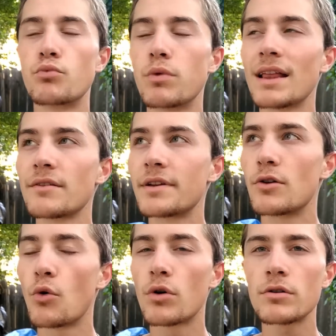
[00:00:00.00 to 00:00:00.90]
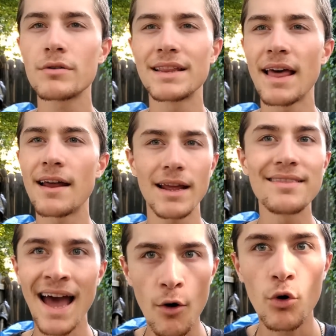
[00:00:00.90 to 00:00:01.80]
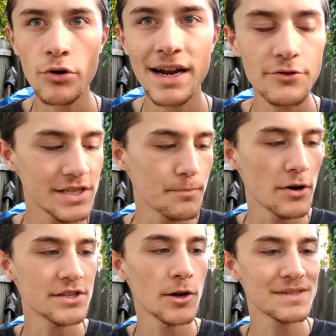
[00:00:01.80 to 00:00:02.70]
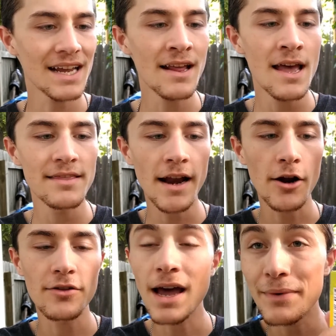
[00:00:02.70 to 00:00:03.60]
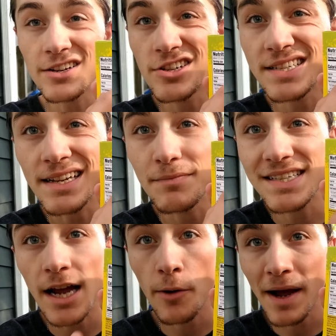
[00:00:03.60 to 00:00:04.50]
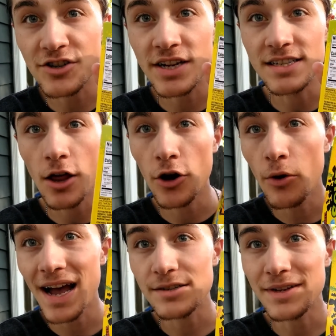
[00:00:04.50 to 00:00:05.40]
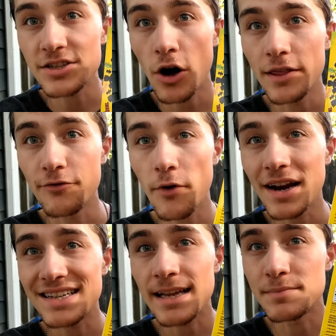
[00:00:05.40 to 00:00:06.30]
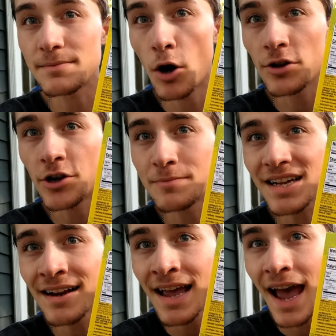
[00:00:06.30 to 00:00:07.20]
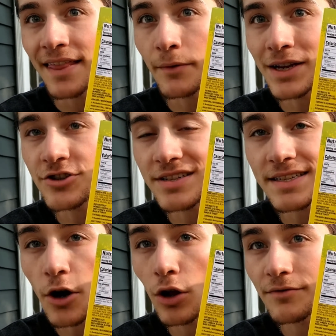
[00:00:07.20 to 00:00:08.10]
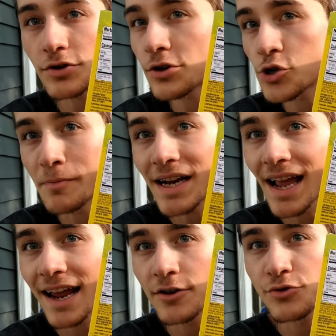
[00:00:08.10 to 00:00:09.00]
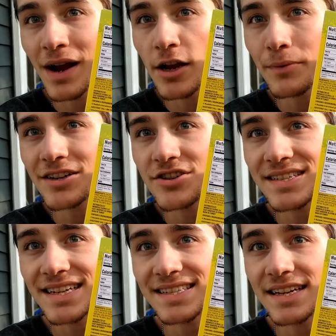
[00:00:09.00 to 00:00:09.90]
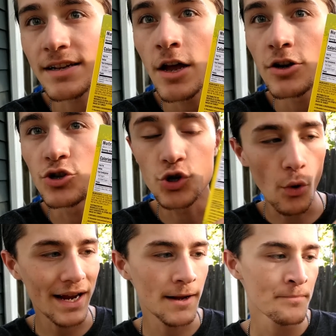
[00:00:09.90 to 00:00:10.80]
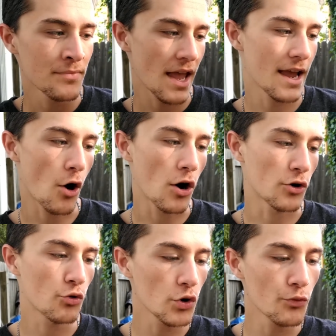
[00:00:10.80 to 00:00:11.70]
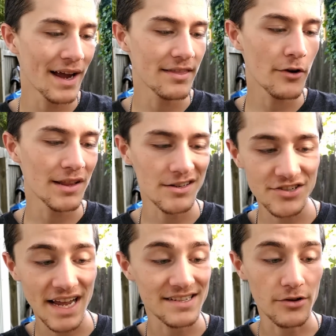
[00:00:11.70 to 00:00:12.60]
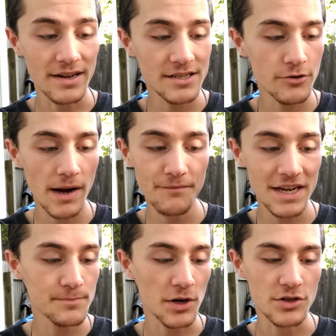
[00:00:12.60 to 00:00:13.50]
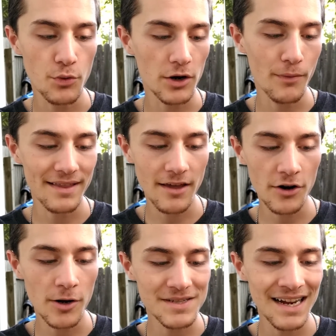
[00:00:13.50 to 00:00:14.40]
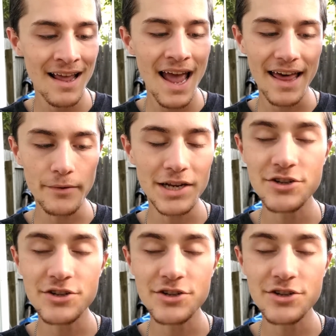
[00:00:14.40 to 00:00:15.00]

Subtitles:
relevant order, in that order, I do suppose, you know what I'm saying? Then under that we can just see the Sour Patch Kids logo as we saw on the front, except smaller, you know what I'm saying? And then we can just see all of their social media handles right here. We can just see it says join our crew right there, and then it just has their Instagram, Facebook, and Twitter right there, you know what I'm saying? And then we